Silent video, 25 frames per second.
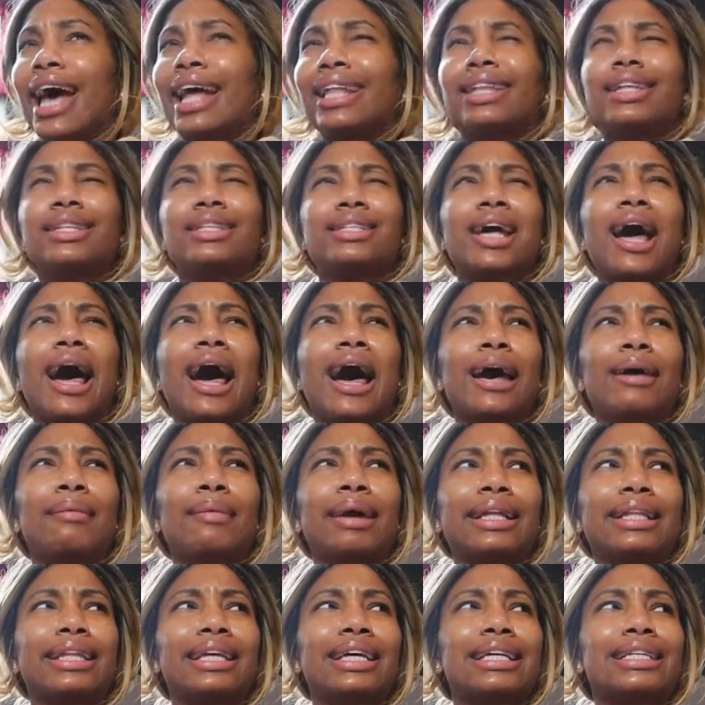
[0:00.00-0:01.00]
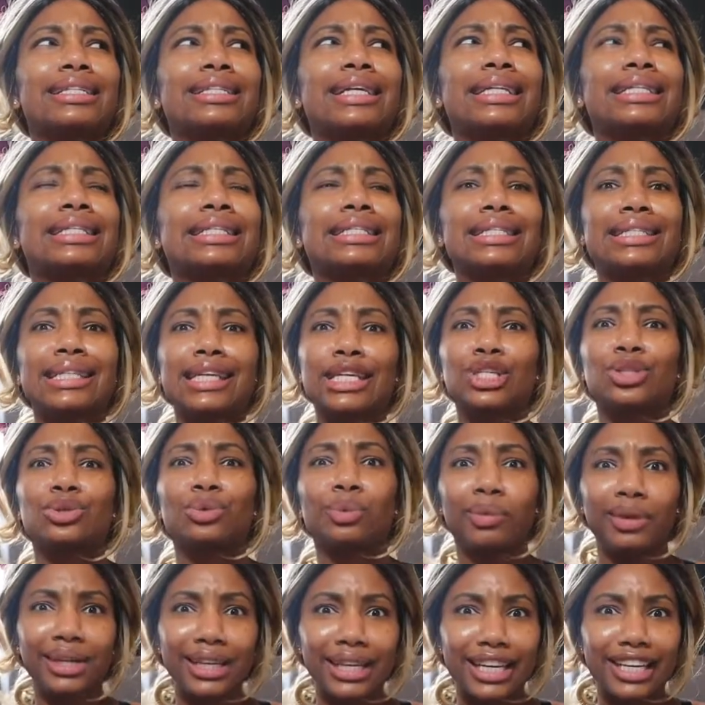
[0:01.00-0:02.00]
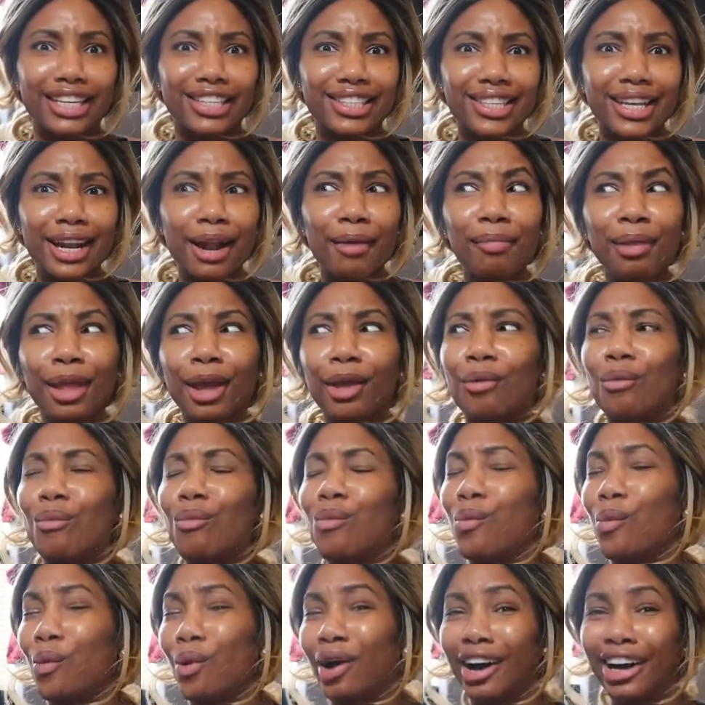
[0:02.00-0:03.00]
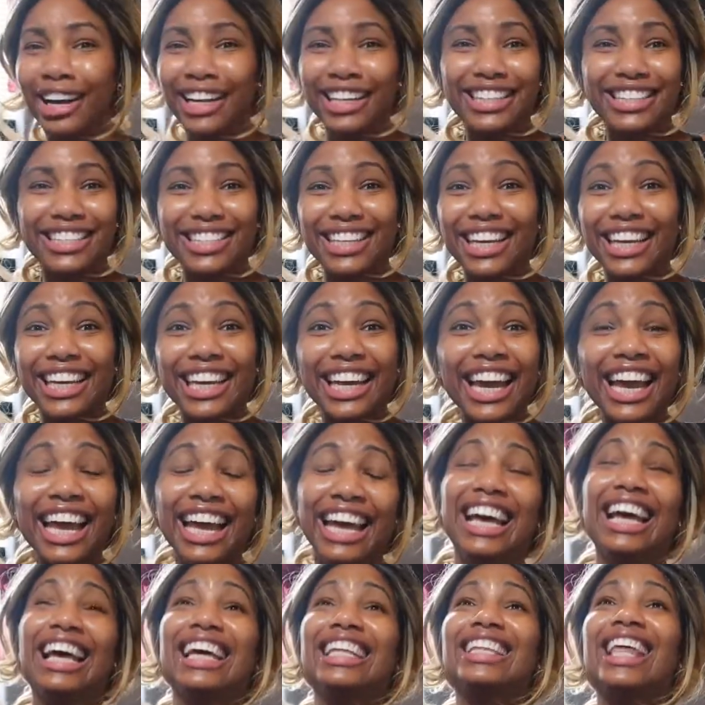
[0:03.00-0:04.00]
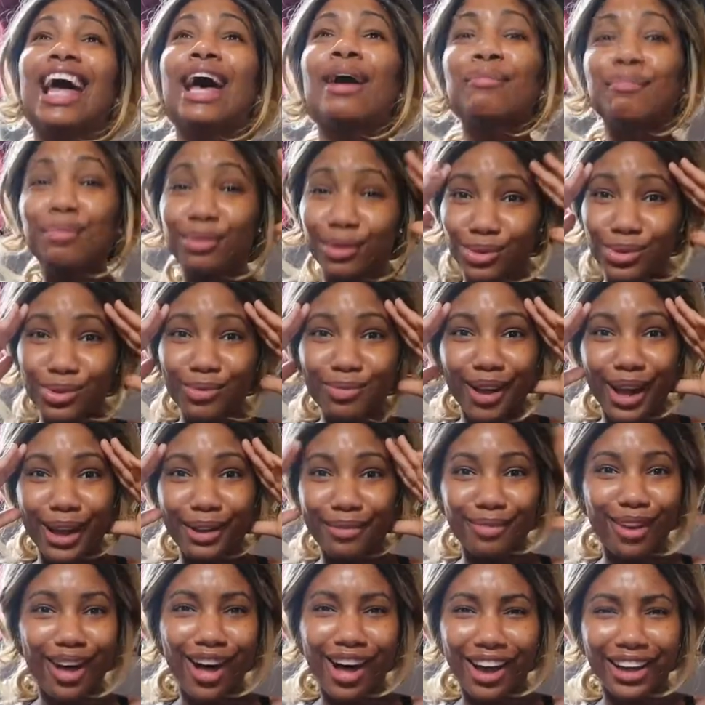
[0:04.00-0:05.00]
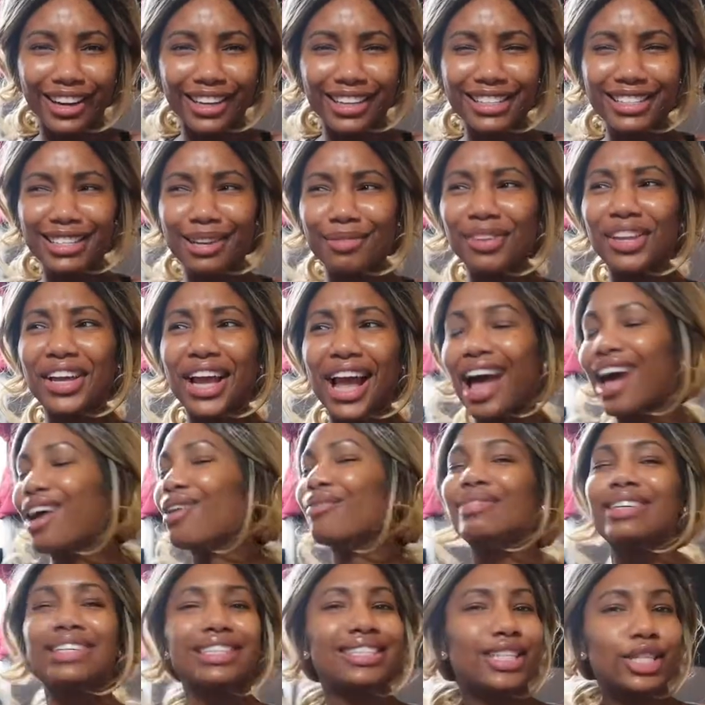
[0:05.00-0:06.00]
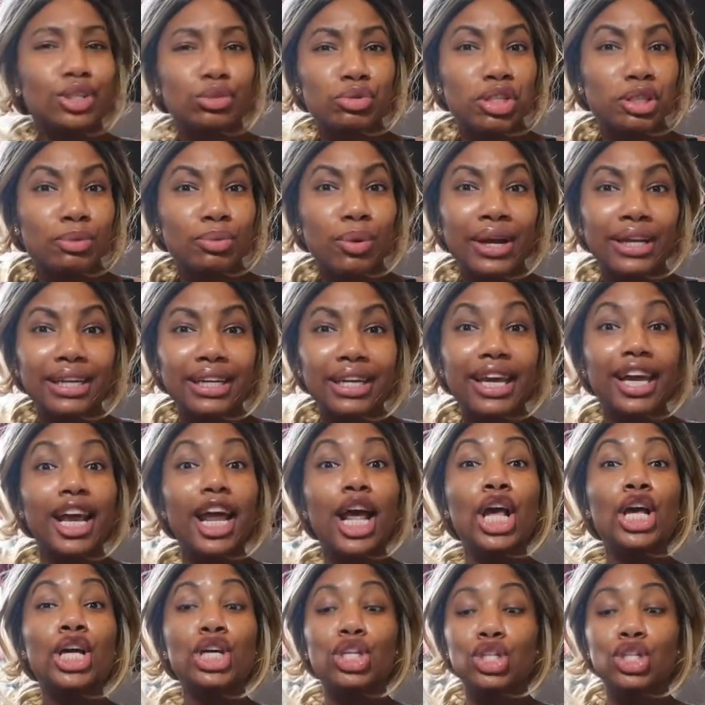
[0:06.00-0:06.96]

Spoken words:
at the time, I think it said 6 weeks, and I'm like, what? Like, that blew my mind, because I'm like, how am I 6 weeks pregnant?